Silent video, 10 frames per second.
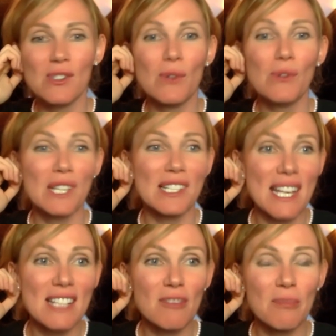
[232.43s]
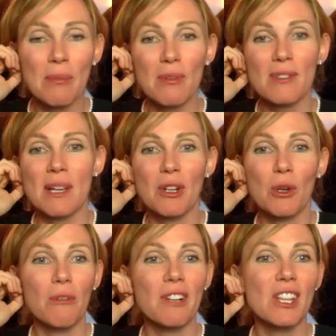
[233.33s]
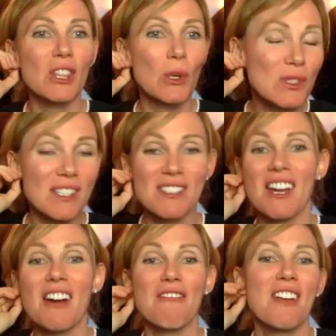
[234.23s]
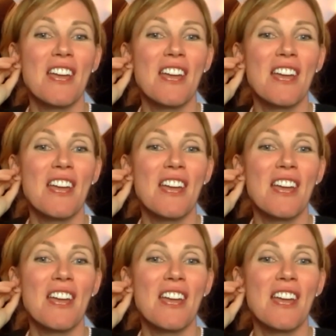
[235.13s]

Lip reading: to successful people, somebody who already knows the stuff,